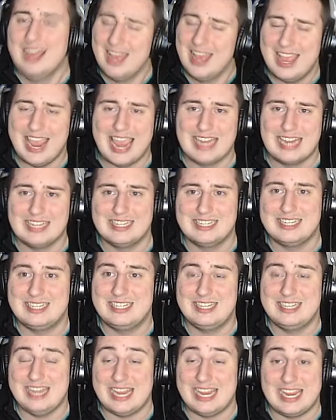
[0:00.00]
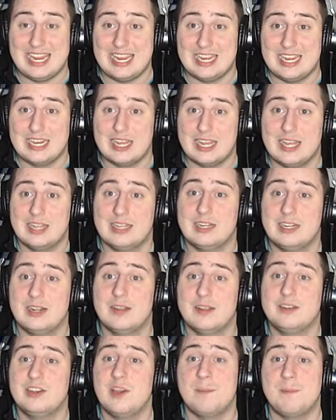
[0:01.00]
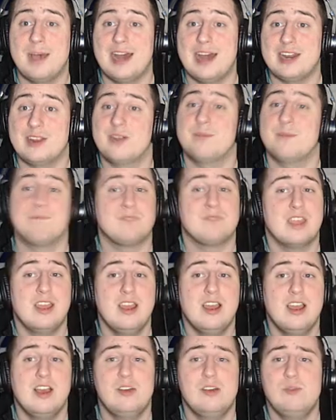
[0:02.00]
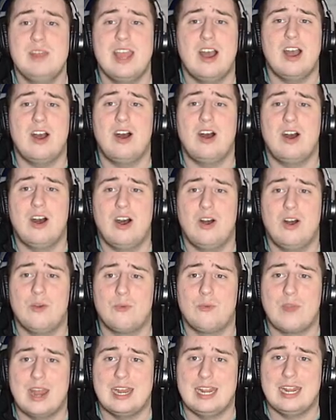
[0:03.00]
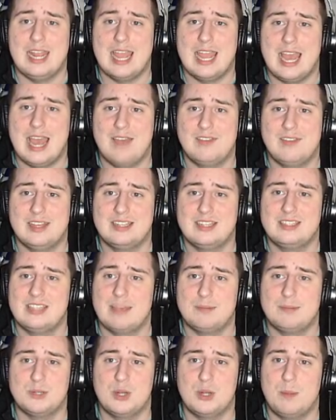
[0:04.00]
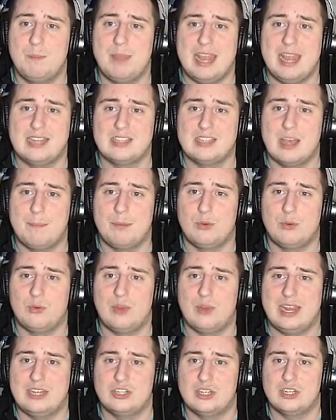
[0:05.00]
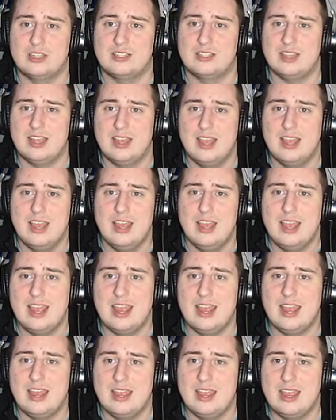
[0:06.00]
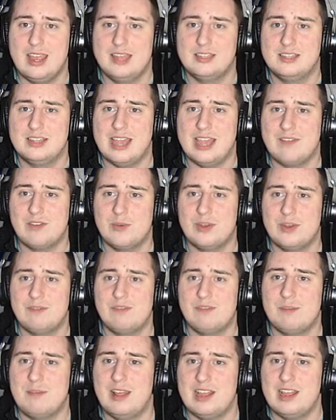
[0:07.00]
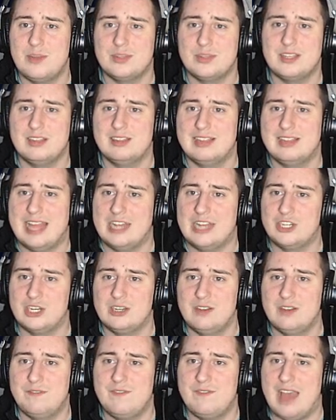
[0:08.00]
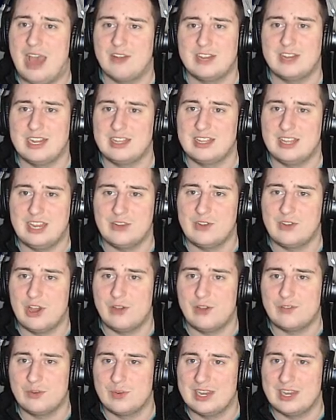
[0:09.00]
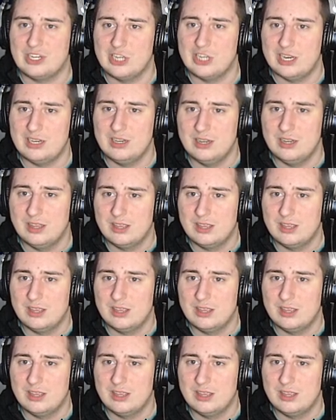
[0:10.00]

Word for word: Indeed. No matter, we already have exceptional base operations. Is everyone familiar with the legend of founding the Unova region?